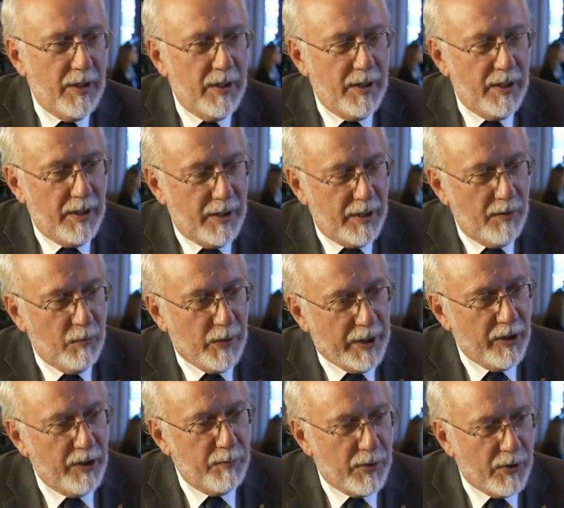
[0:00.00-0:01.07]

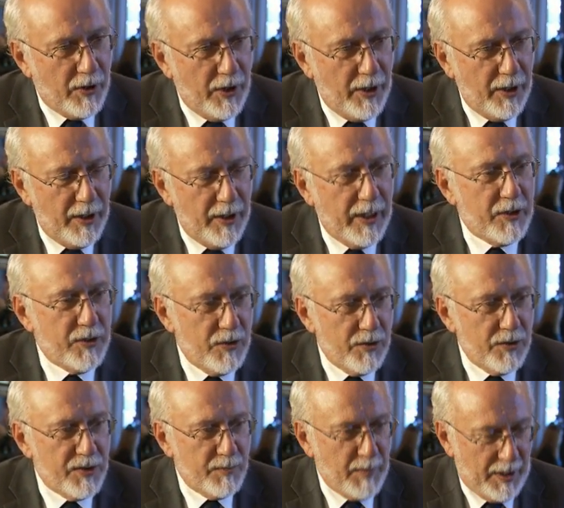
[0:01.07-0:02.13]
Willard Boyle and
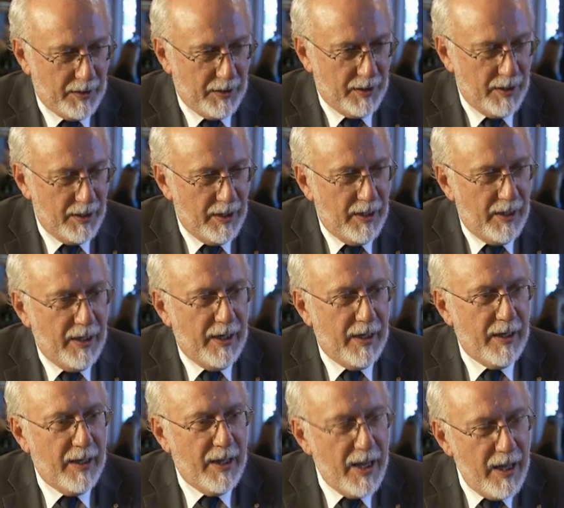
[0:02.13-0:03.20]
George Smith.
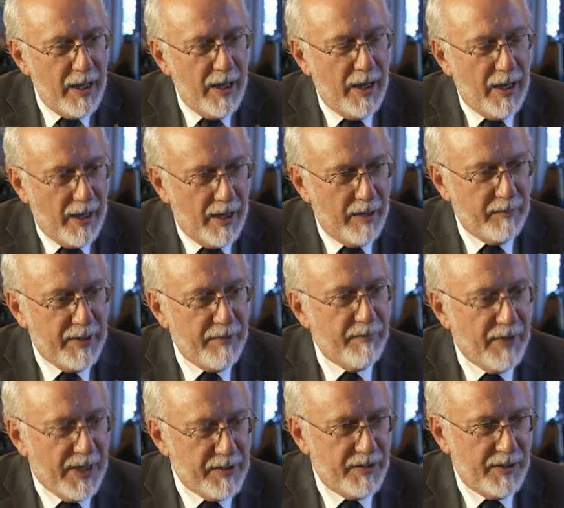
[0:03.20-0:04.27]
And they have
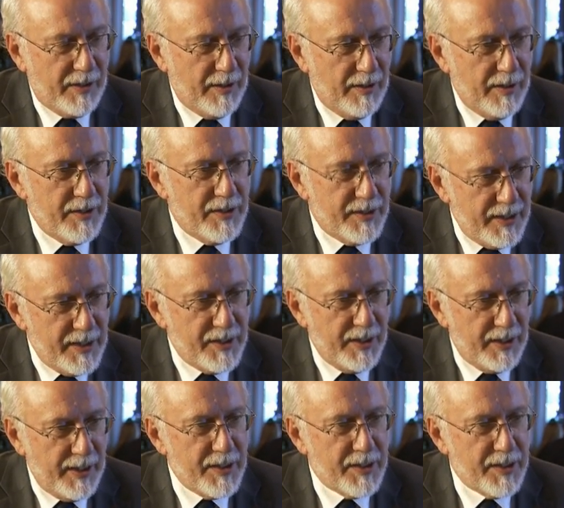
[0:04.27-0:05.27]
invented the CCD